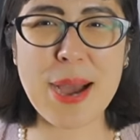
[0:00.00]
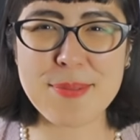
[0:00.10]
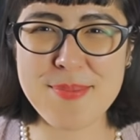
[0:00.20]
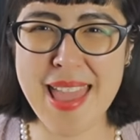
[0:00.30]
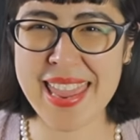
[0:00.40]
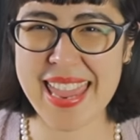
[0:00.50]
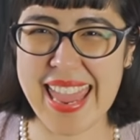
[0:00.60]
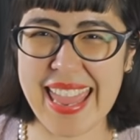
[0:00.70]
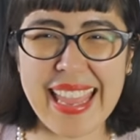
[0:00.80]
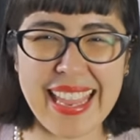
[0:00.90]
about
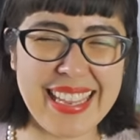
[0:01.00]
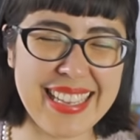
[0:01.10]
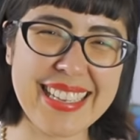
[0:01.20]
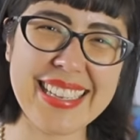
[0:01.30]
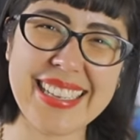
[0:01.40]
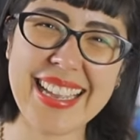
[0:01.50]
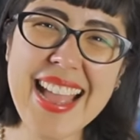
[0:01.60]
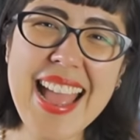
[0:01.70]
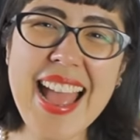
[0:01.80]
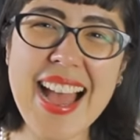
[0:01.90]
making.
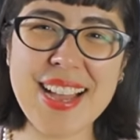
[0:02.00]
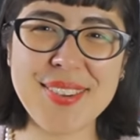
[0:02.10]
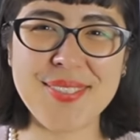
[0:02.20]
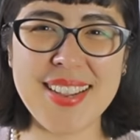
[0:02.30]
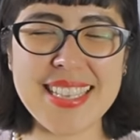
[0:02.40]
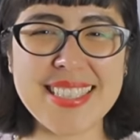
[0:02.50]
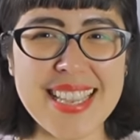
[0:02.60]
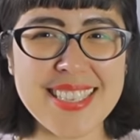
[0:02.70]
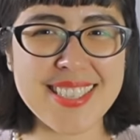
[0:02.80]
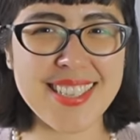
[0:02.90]
um,
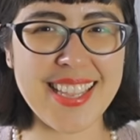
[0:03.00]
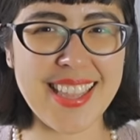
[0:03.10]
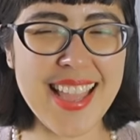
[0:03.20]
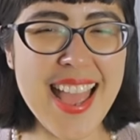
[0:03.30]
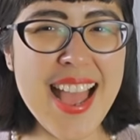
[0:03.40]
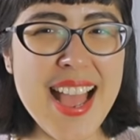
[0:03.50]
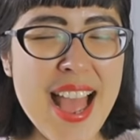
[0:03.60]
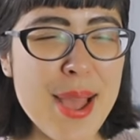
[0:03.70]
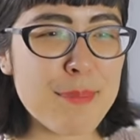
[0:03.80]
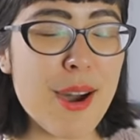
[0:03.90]
essentially,
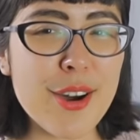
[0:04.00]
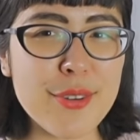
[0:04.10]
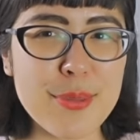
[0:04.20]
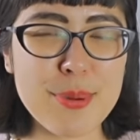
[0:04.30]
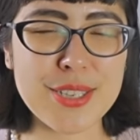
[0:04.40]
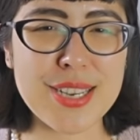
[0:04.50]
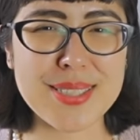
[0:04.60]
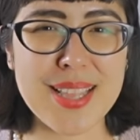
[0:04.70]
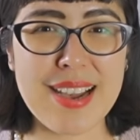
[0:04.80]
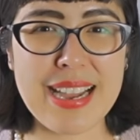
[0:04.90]
part of the
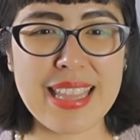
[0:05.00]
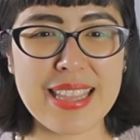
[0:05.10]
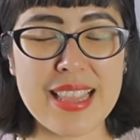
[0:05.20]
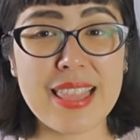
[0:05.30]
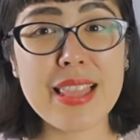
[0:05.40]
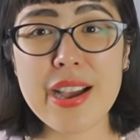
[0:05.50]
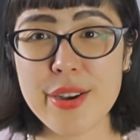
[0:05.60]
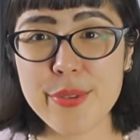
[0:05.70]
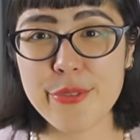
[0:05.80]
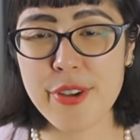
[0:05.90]
podcast that I
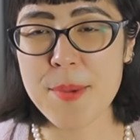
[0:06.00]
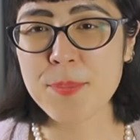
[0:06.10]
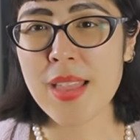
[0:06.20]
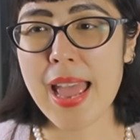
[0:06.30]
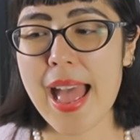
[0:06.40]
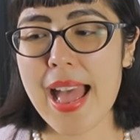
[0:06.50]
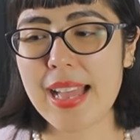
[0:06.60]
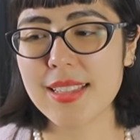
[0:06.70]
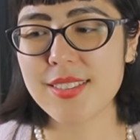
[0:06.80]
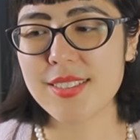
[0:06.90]
love.
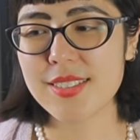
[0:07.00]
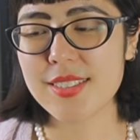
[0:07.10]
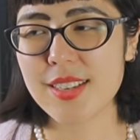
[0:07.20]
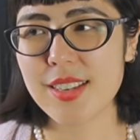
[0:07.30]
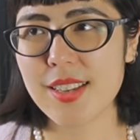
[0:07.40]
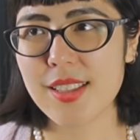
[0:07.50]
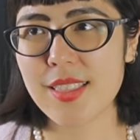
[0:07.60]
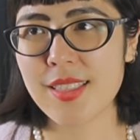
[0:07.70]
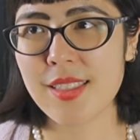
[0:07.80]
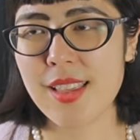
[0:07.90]
And
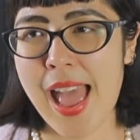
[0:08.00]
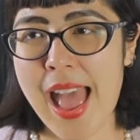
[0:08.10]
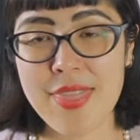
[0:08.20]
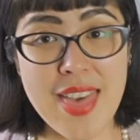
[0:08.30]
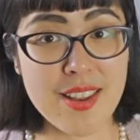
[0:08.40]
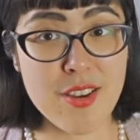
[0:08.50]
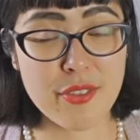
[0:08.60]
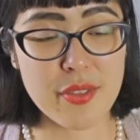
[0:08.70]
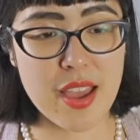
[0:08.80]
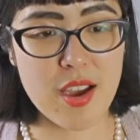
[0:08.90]
then
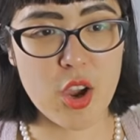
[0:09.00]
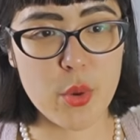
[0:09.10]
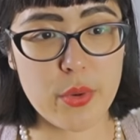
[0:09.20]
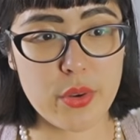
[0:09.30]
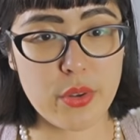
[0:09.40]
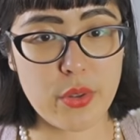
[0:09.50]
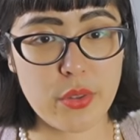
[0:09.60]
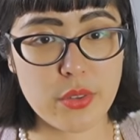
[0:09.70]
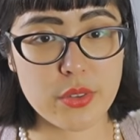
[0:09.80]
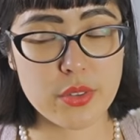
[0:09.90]
after that, I
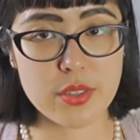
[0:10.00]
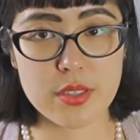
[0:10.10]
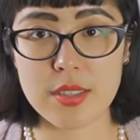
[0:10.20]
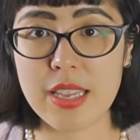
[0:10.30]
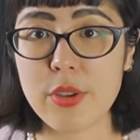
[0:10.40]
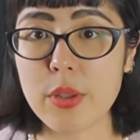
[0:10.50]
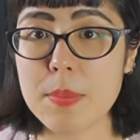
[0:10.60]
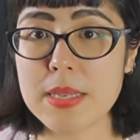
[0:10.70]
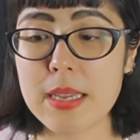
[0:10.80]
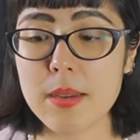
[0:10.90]
will give you an
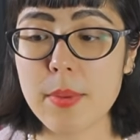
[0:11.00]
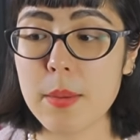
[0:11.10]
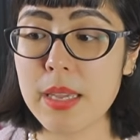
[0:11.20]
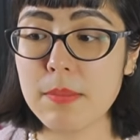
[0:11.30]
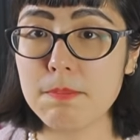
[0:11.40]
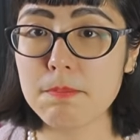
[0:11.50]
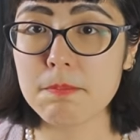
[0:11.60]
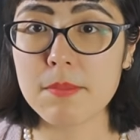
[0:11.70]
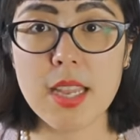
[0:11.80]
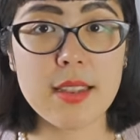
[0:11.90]
update about me.
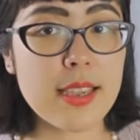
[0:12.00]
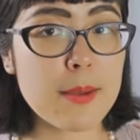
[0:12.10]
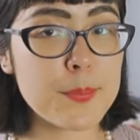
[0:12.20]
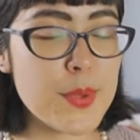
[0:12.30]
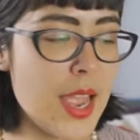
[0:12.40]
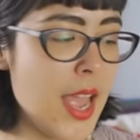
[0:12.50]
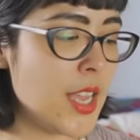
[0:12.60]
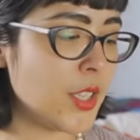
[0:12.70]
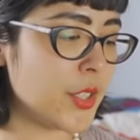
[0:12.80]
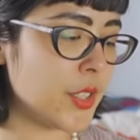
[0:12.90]
Yep.
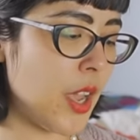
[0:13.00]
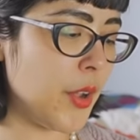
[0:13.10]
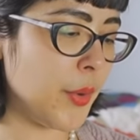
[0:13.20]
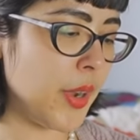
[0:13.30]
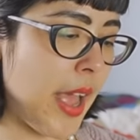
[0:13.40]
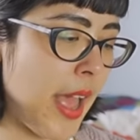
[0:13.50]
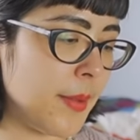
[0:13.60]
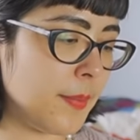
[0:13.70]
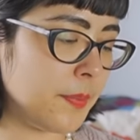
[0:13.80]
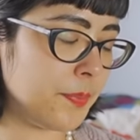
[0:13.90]
So
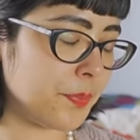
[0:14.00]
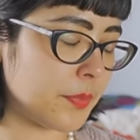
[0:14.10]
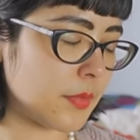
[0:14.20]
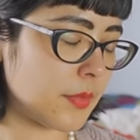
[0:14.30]
um,